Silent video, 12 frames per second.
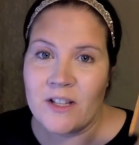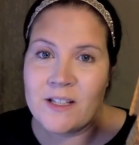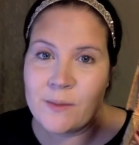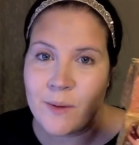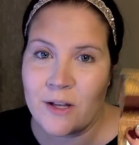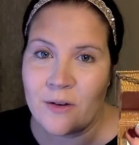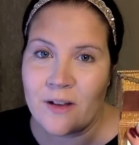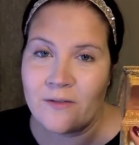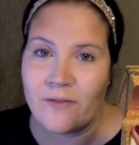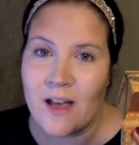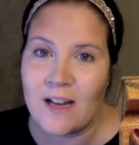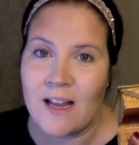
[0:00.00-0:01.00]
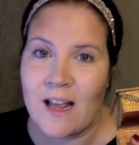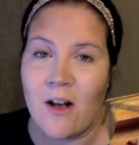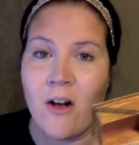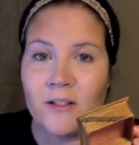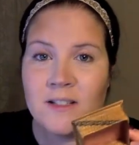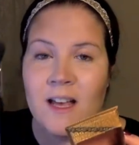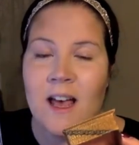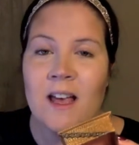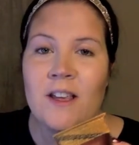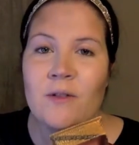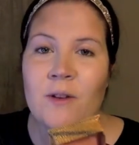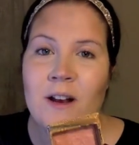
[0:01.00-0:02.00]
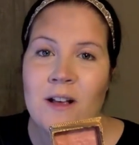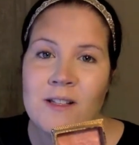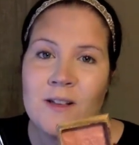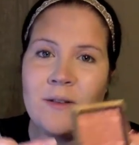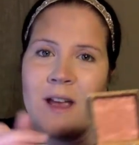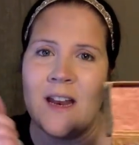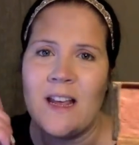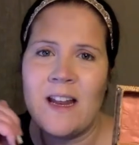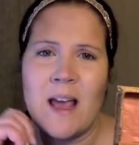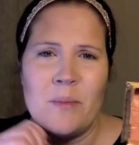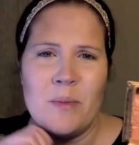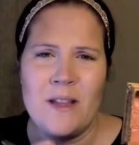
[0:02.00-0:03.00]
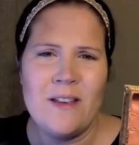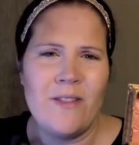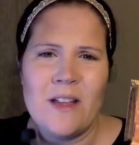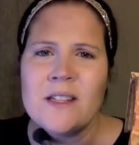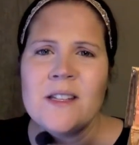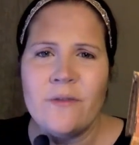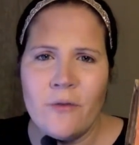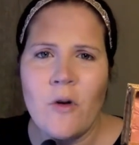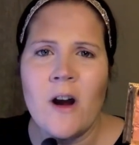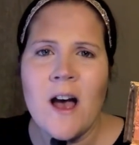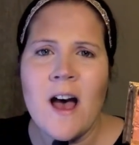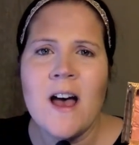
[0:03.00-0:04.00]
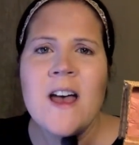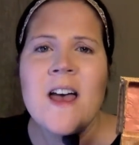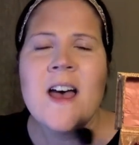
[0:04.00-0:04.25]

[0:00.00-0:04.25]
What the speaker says: This you can find at Ulta. You can also get it, I believe, at Sephora.